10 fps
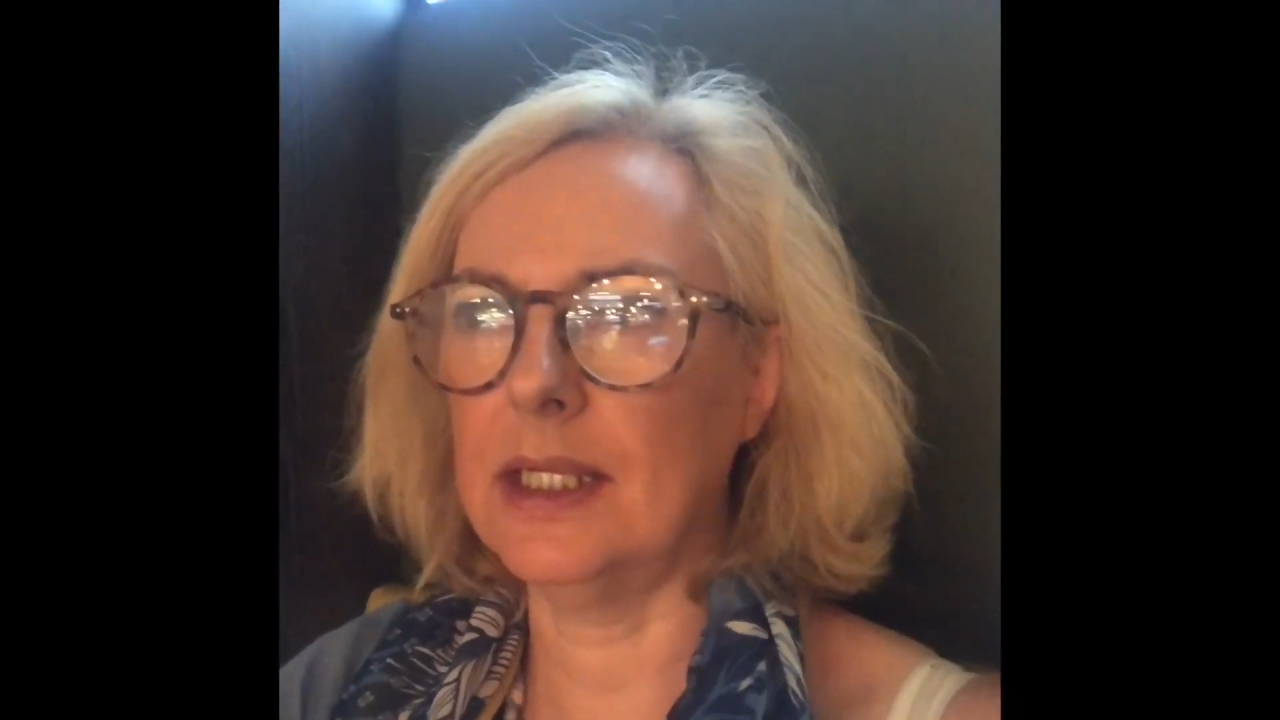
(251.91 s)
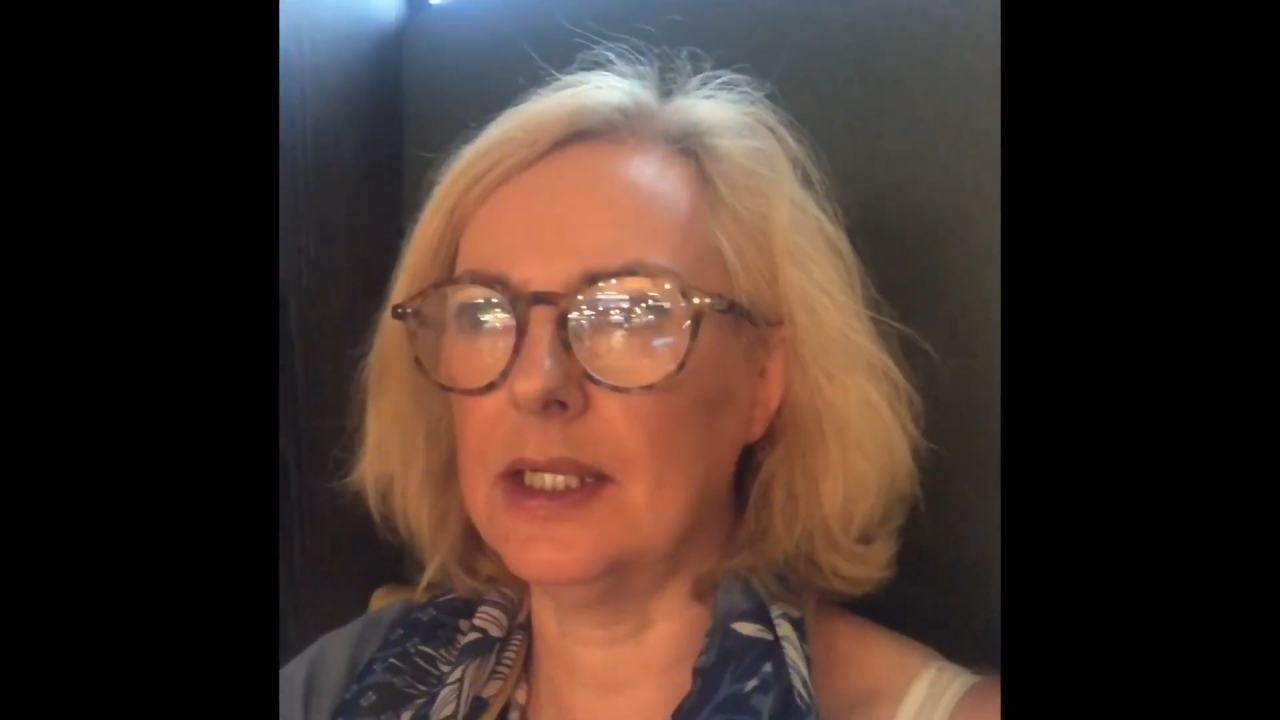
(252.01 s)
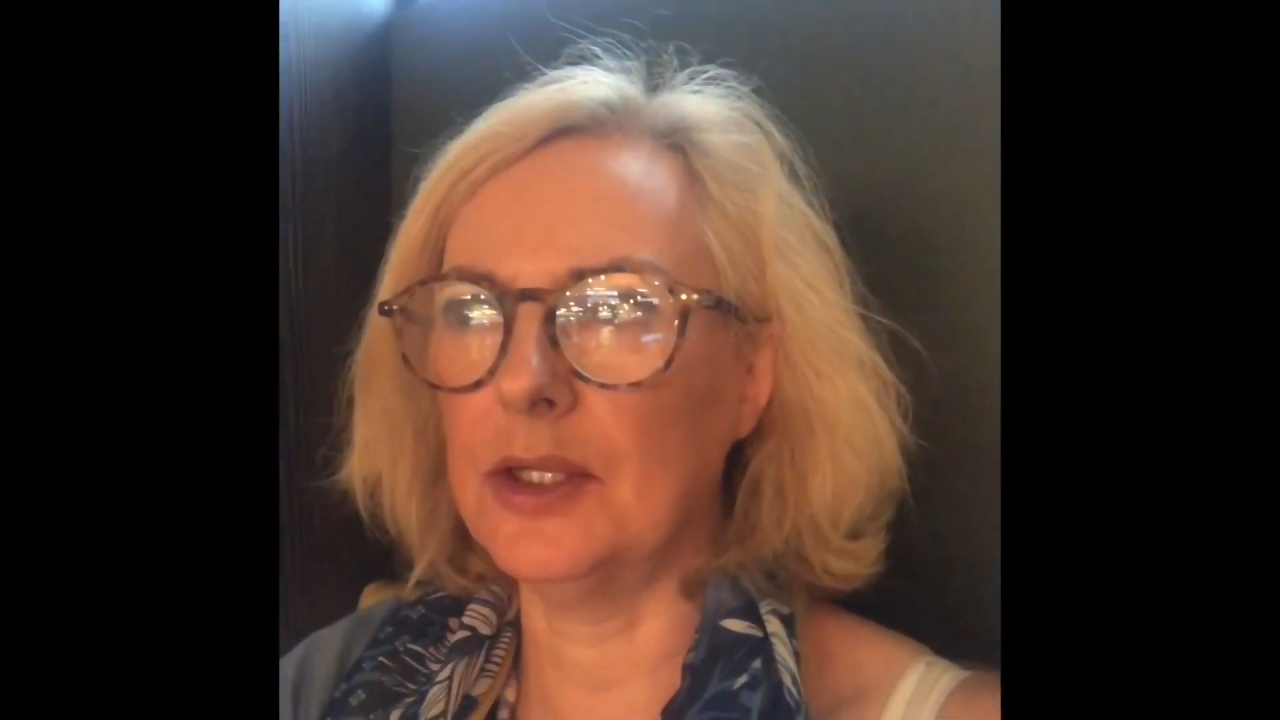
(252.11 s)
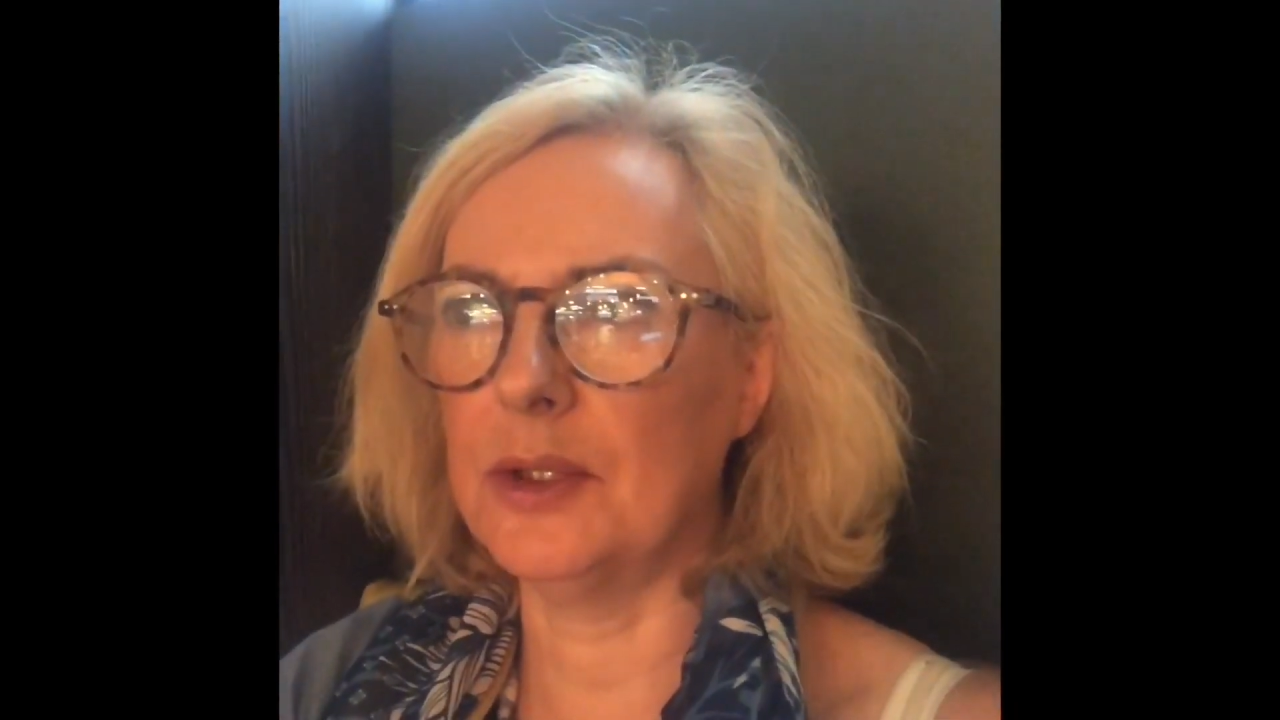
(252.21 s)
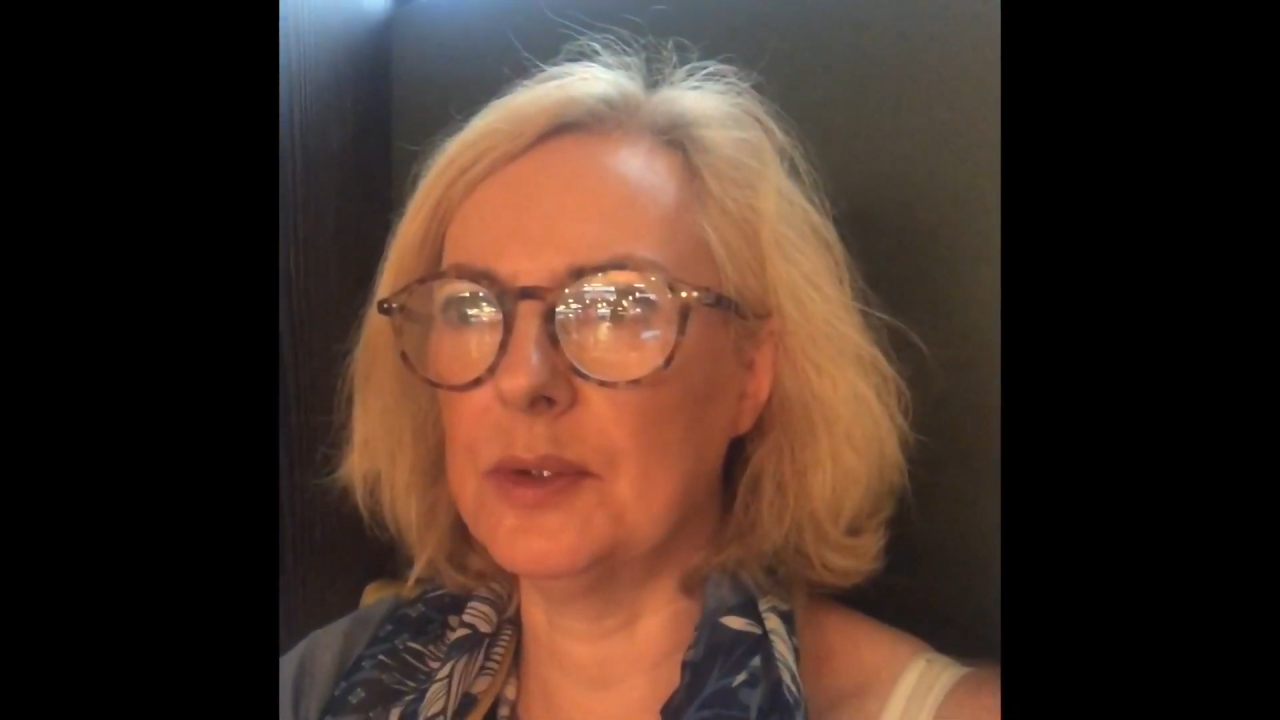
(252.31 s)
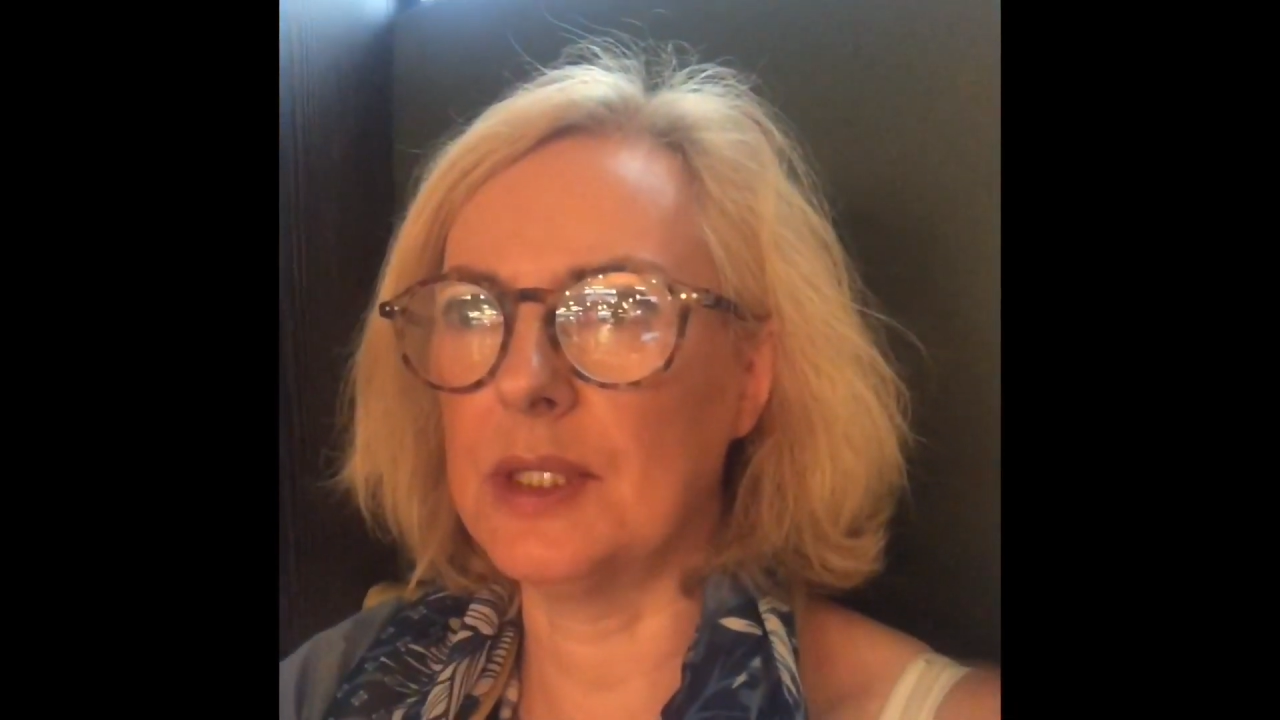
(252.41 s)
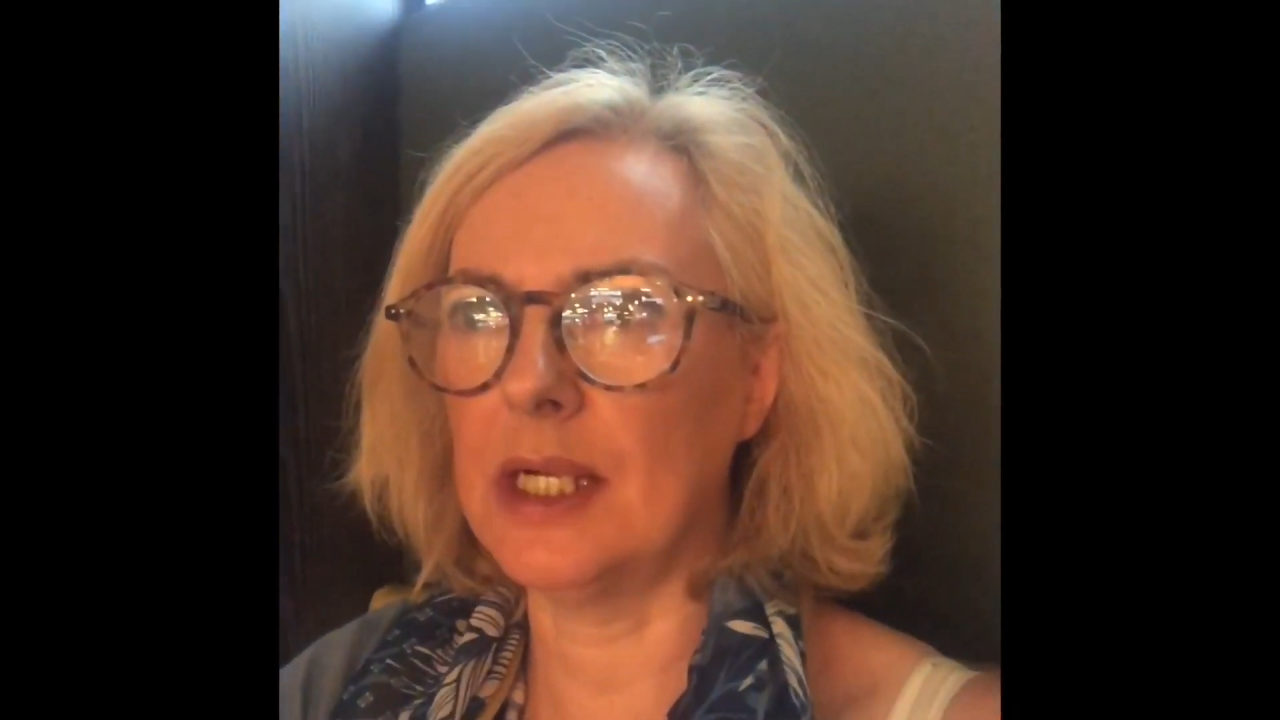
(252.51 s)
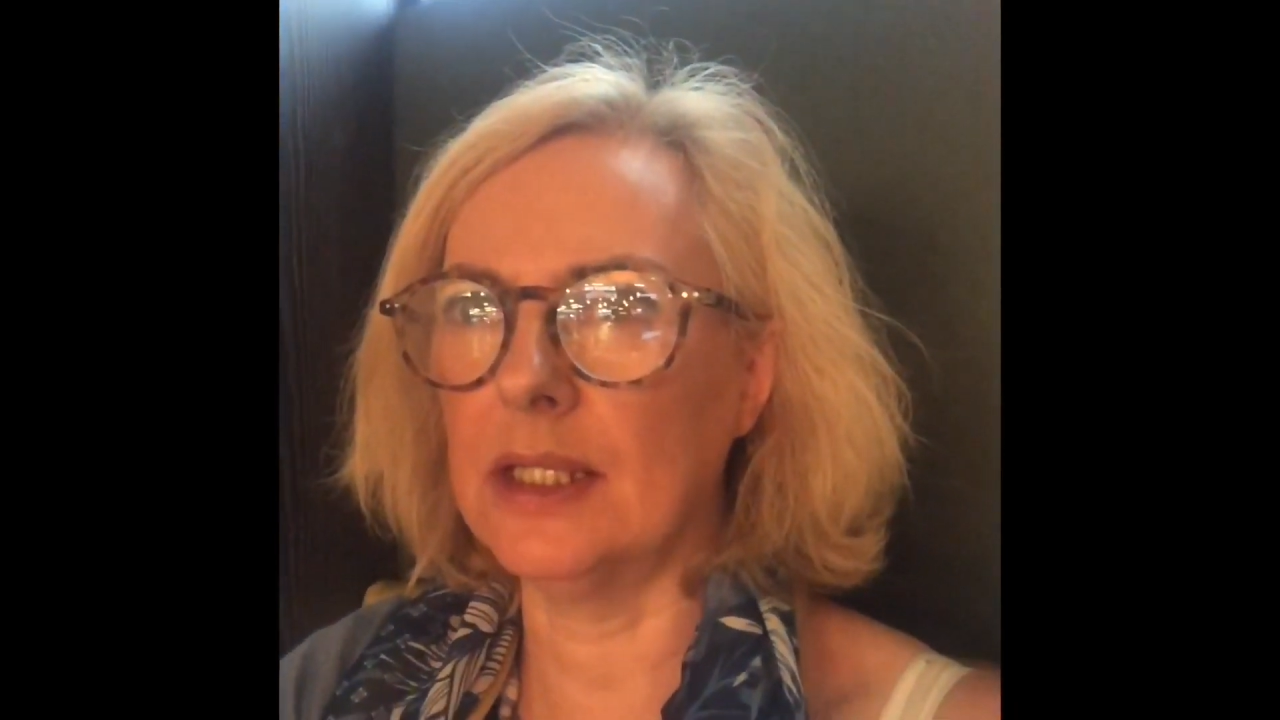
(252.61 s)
in a hotel